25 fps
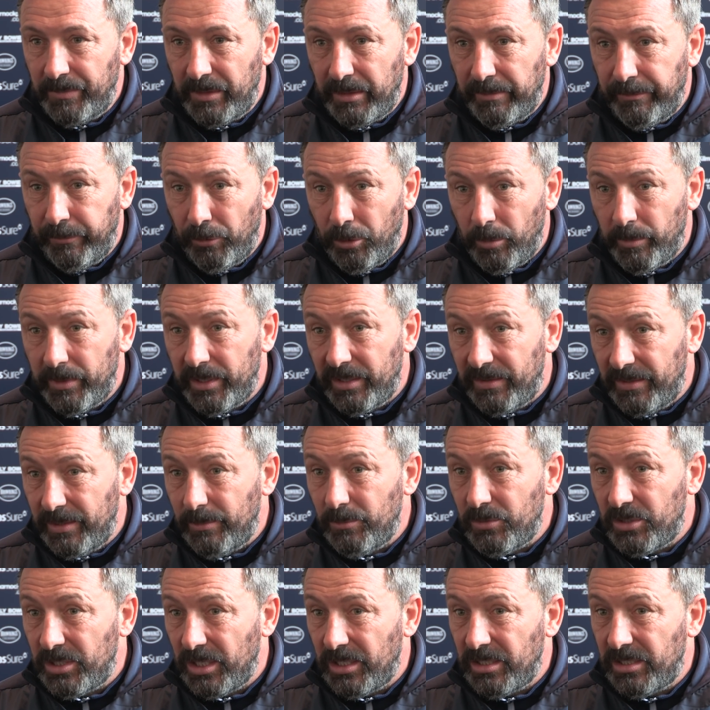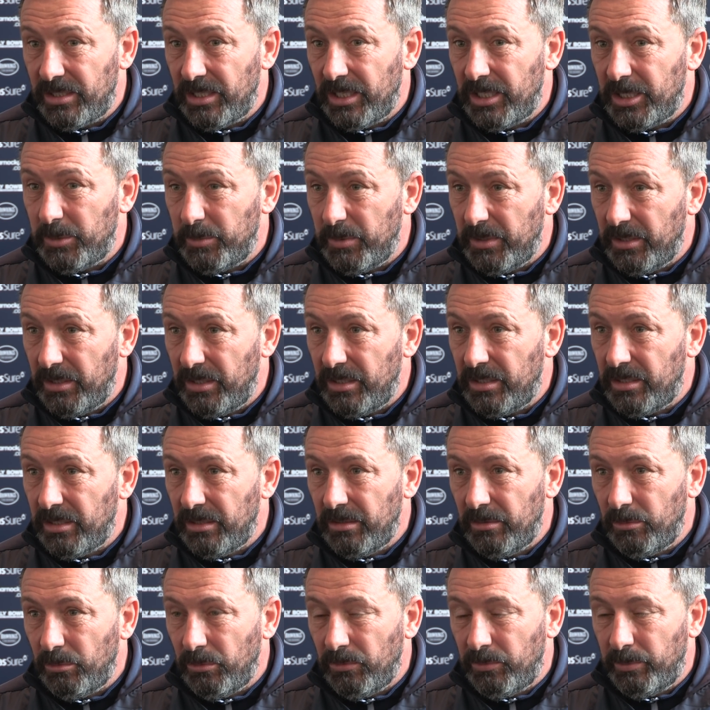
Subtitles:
The form of the team since then has been decent.